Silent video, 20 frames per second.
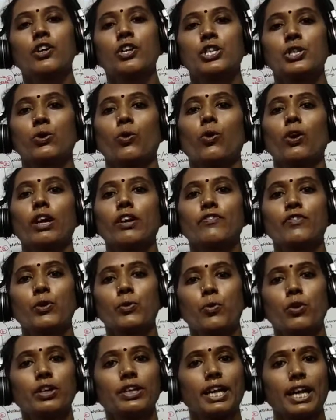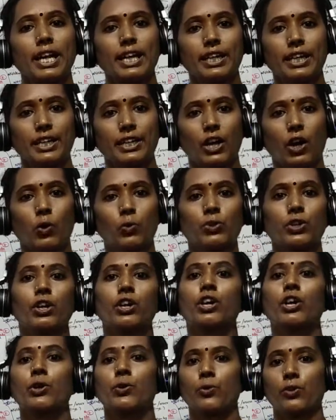So if you want any doubt,
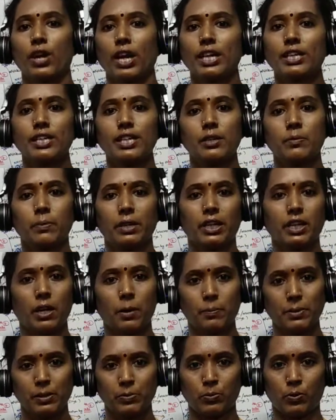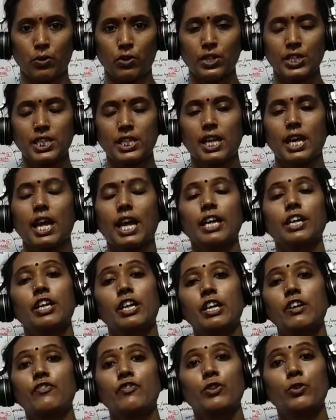write in my comment box, and
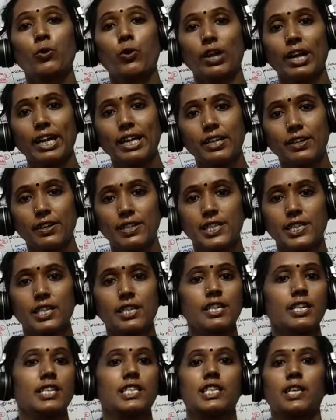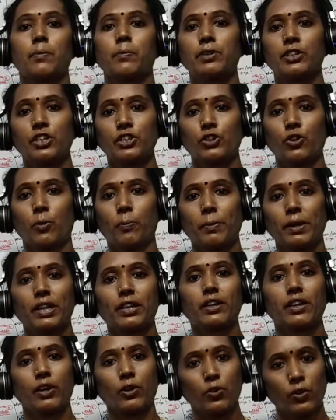if you are interested in some other
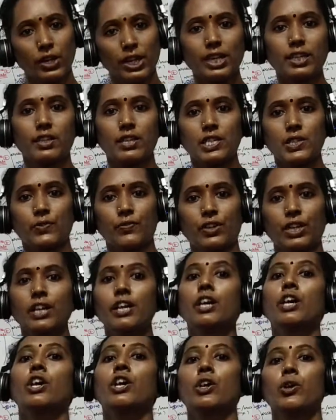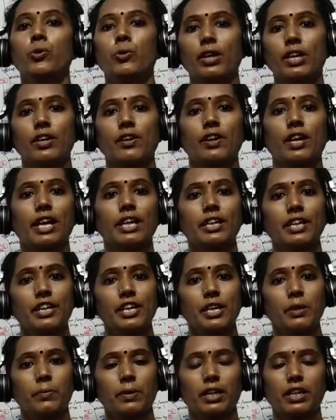topic regarding this field, you can write
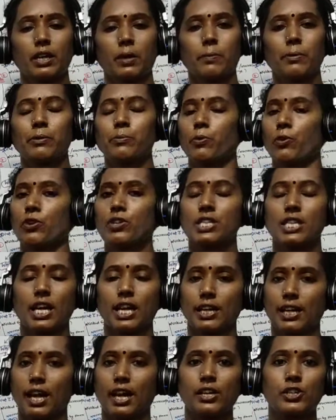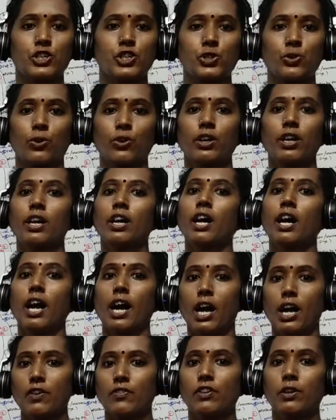it in my comment box, and I assure
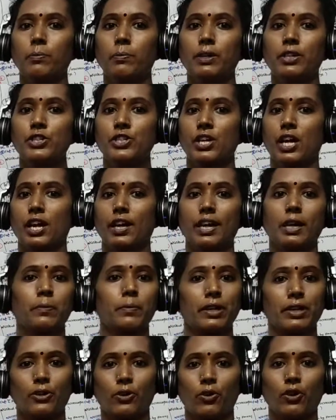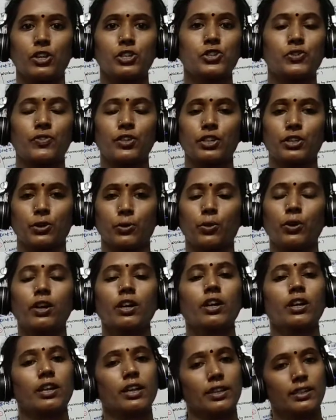I will be sharing my knowledge with you.
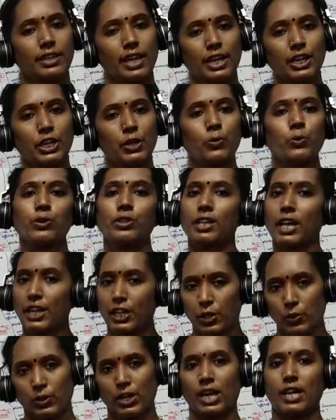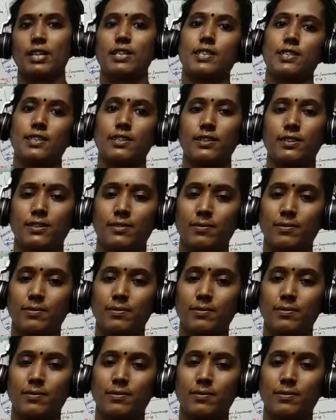Thank you guys.